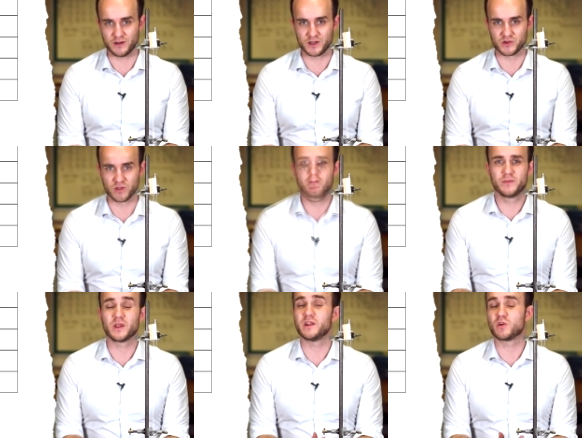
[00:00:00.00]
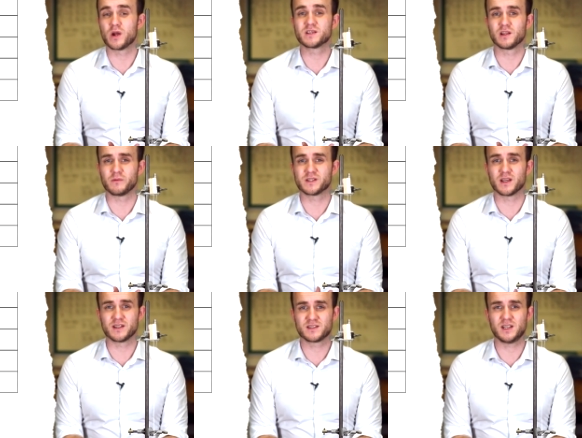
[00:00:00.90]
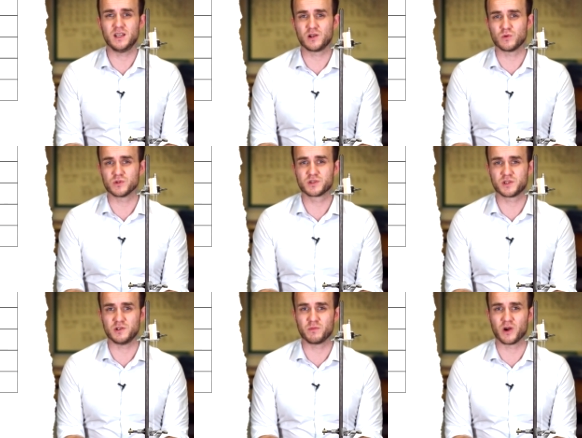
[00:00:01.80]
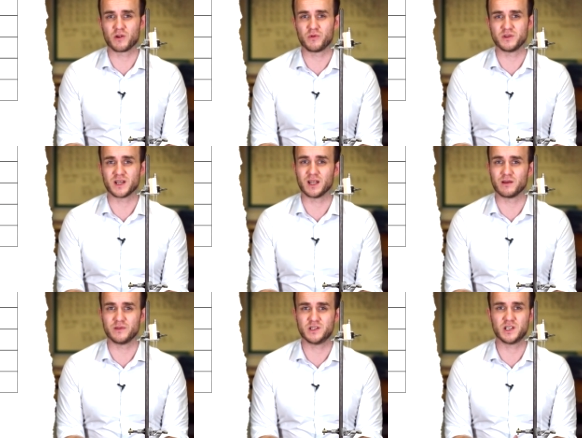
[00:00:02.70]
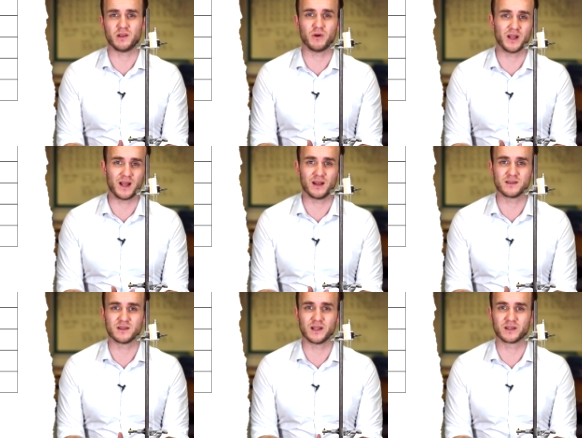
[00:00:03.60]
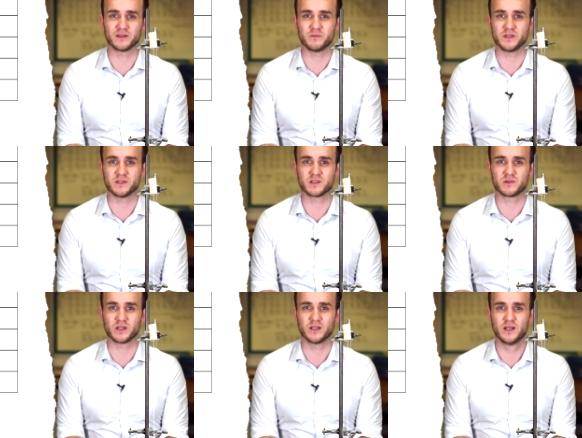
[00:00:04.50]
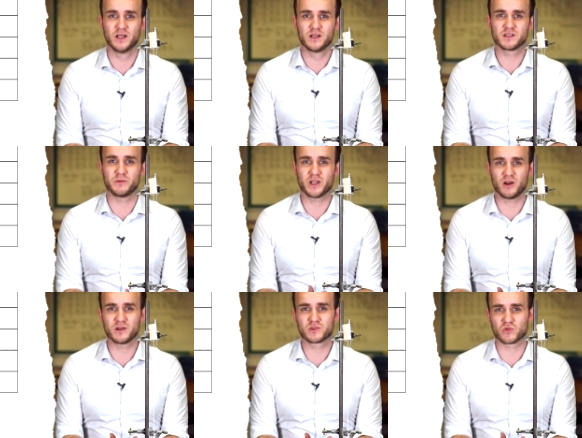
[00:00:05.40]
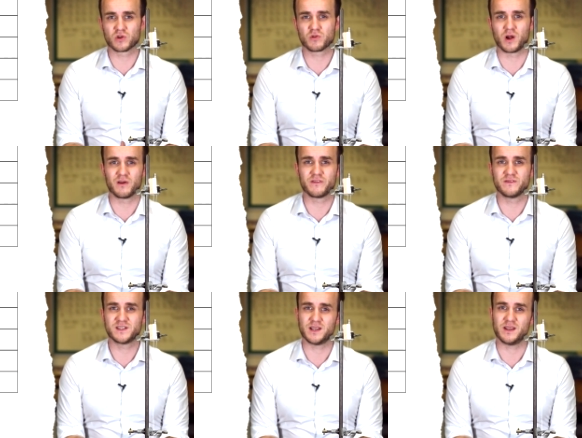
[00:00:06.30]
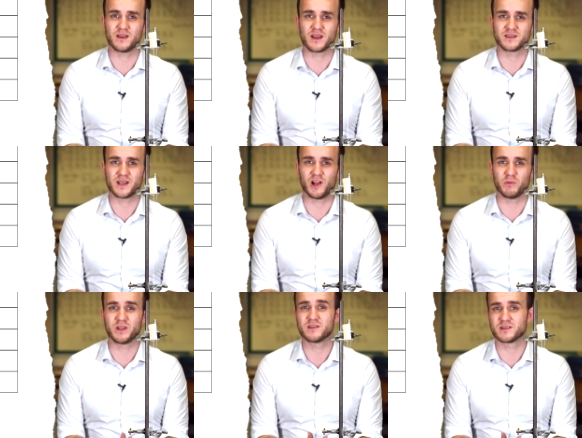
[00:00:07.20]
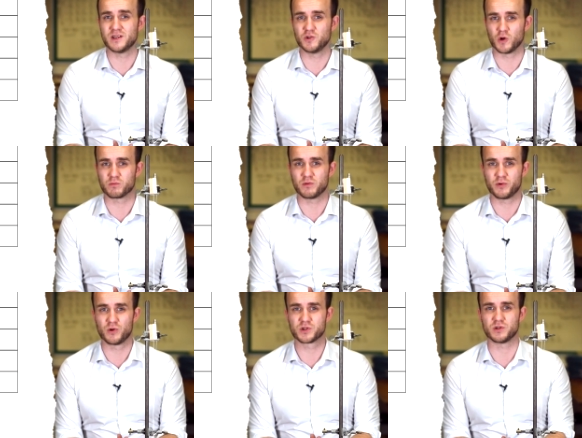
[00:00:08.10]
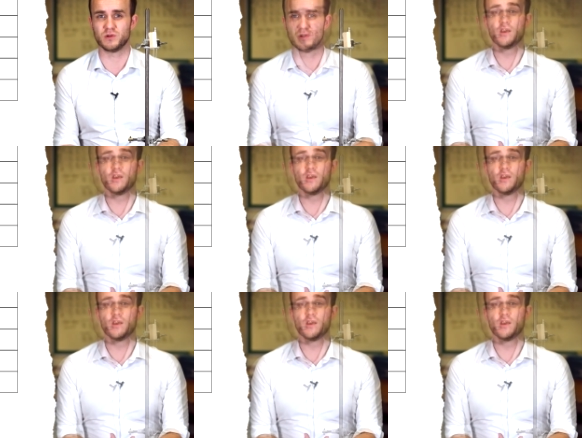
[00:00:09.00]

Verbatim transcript: 100. Now the equation, like we said, is t equals 2 pi root l over g, where l is the length of the piece of string. So we can't draw a graph of t against l because they're not proportional.